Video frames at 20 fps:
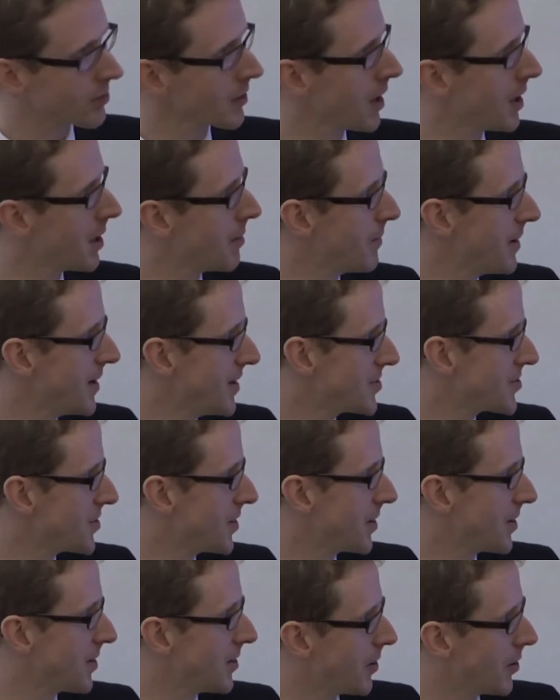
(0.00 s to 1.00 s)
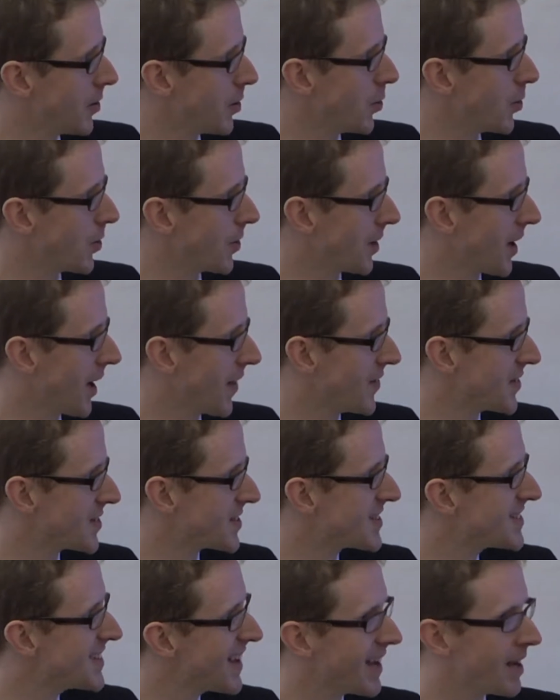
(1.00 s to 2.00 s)
And it means that you can get the
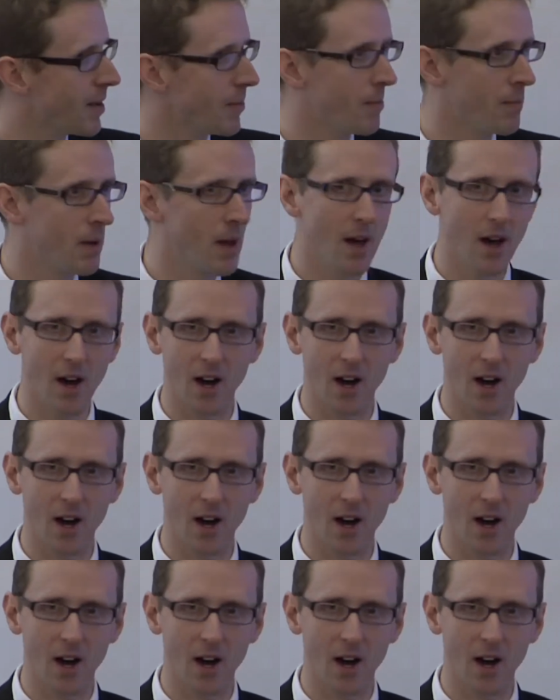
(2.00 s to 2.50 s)
same